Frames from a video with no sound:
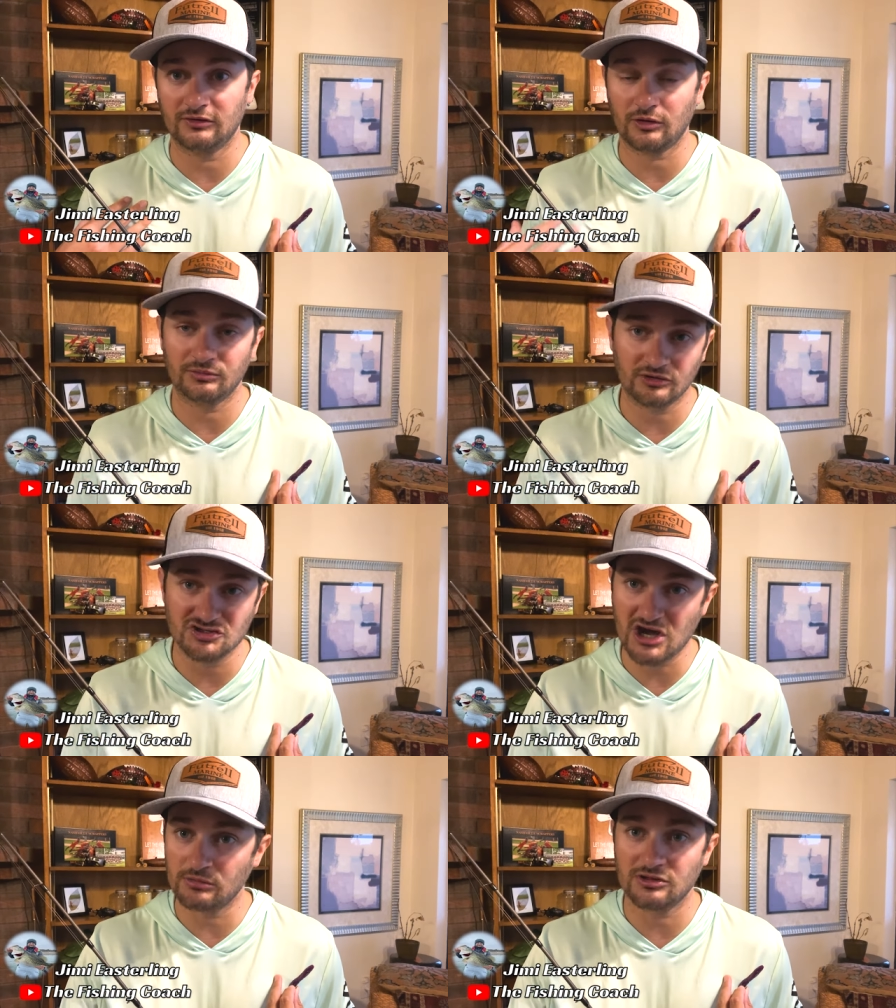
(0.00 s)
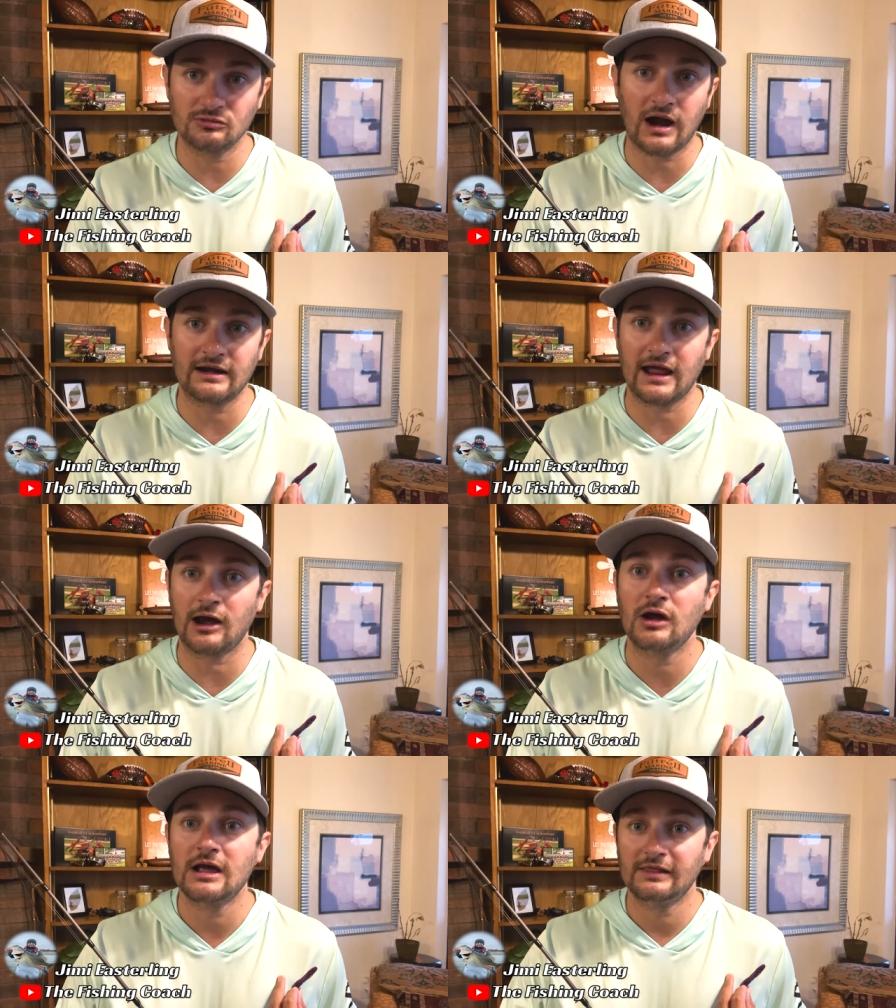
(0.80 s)
So I'm just going to share with you right
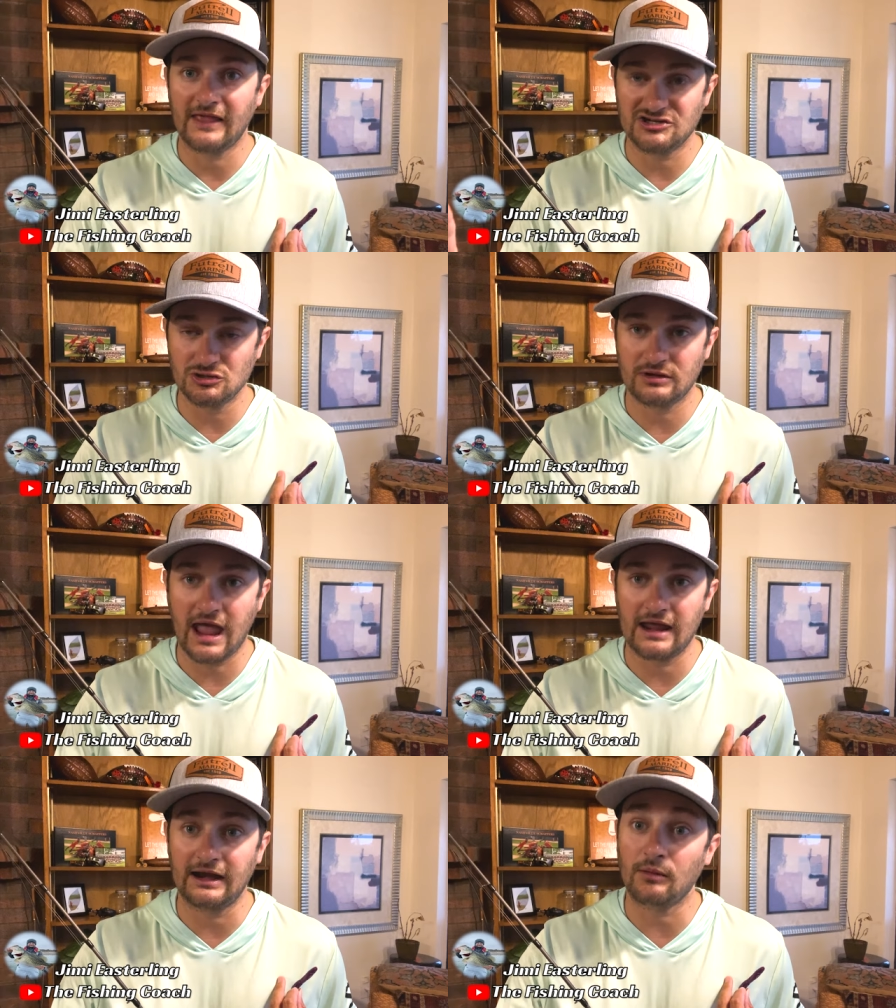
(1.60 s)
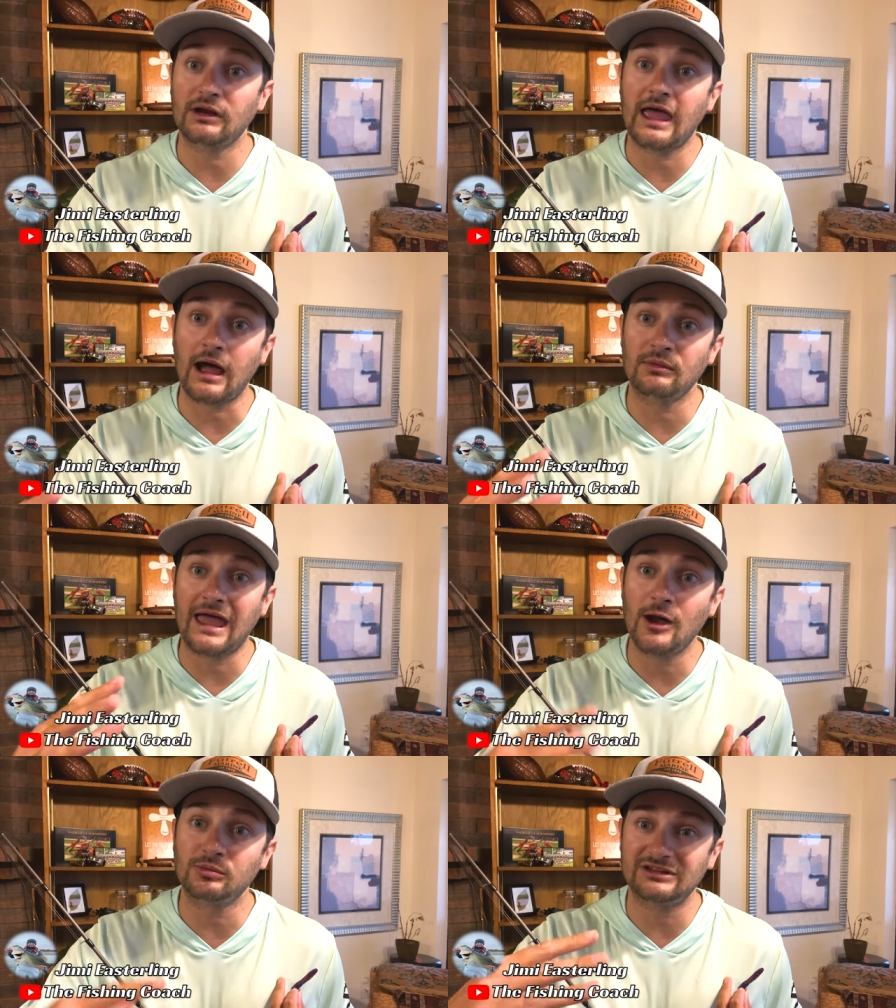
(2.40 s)
now that you can, and I'm going to I'm going to
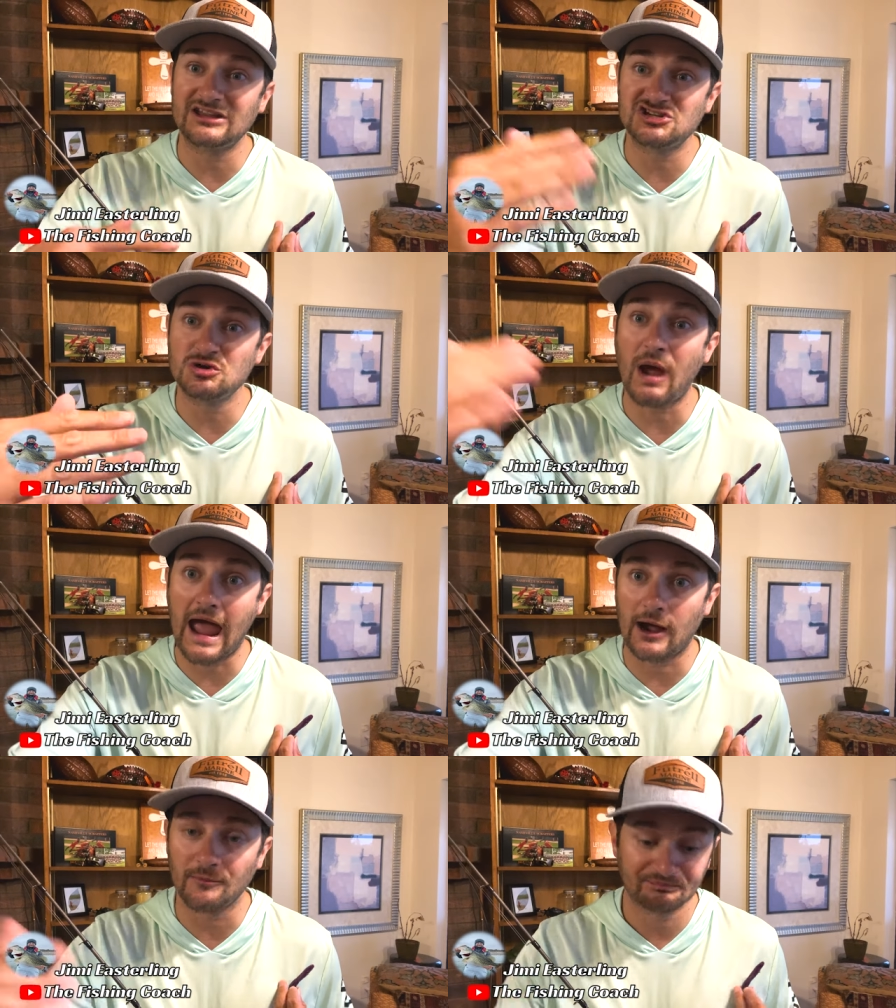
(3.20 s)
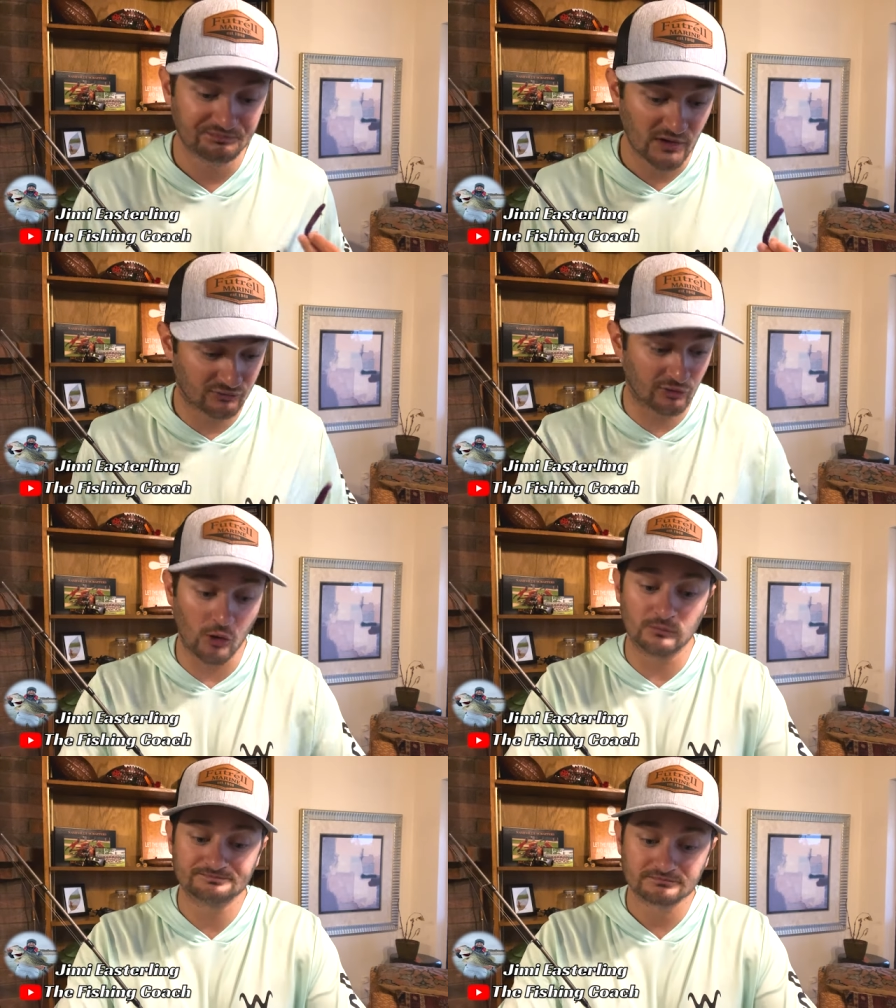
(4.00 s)
help teach you how. So